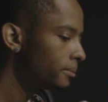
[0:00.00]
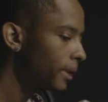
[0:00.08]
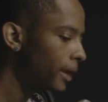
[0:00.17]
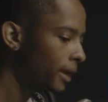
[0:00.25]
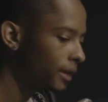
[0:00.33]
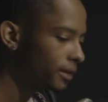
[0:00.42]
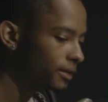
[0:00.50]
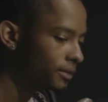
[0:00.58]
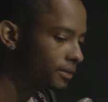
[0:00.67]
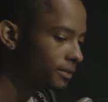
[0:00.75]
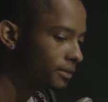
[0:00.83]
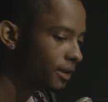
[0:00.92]
Man,
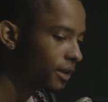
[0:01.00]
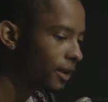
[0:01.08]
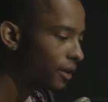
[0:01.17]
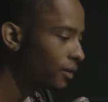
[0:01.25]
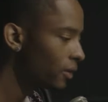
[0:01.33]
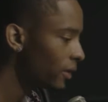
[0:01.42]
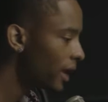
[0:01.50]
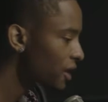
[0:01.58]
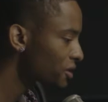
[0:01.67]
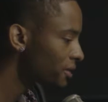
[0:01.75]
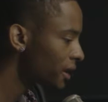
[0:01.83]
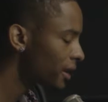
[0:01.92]
it
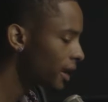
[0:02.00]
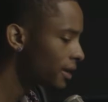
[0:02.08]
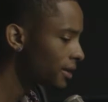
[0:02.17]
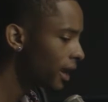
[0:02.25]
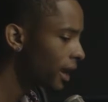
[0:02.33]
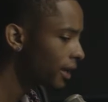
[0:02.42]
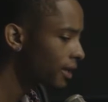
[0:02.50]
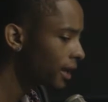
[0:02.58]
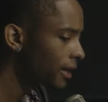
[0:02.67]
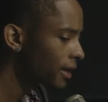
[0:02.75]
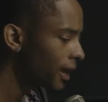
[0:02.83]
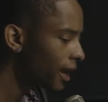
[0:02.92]
actually
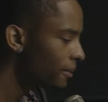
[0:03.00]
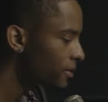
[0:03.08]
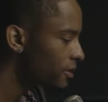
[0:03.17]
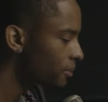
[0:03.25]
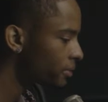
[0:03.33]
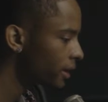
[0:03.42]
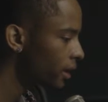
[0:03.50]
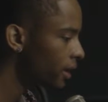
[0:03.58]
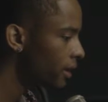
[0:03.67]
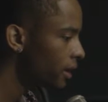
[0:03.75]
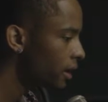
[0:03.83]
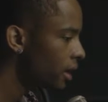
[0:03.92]
it came into play